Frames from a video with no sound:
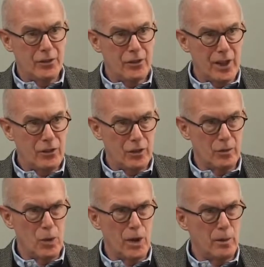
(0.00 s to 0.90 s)
sense
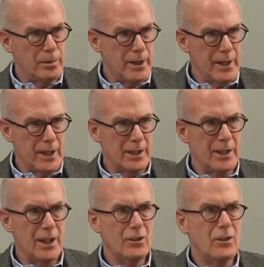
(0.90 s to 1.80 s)
of well-being.
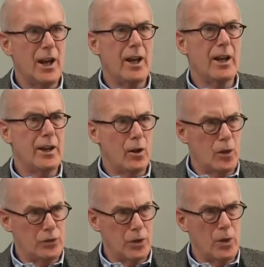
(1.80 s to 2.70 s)
Mm-hmm. And it
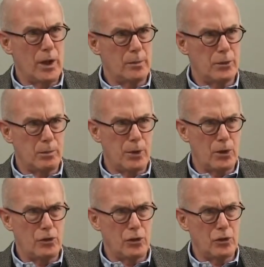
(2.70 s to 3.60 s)
also helps a
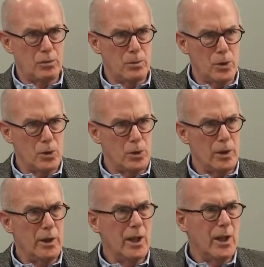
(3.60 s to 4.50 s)
person's
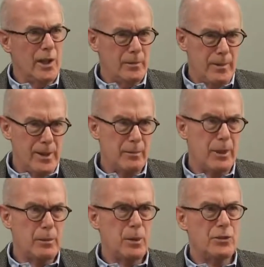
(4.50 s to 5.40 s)
mood.
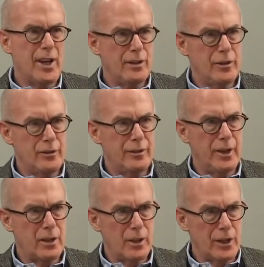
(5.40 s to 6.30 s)
People tend to
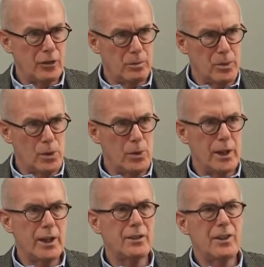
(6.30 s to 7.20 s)
feel less
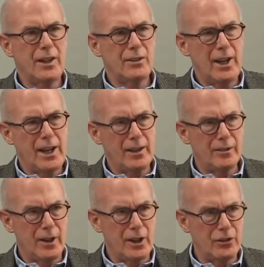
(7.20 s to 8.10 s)
moody, tend to
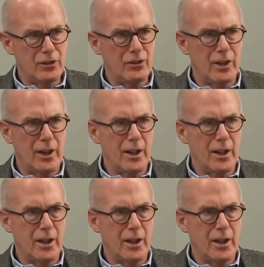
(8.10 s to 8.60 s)
have less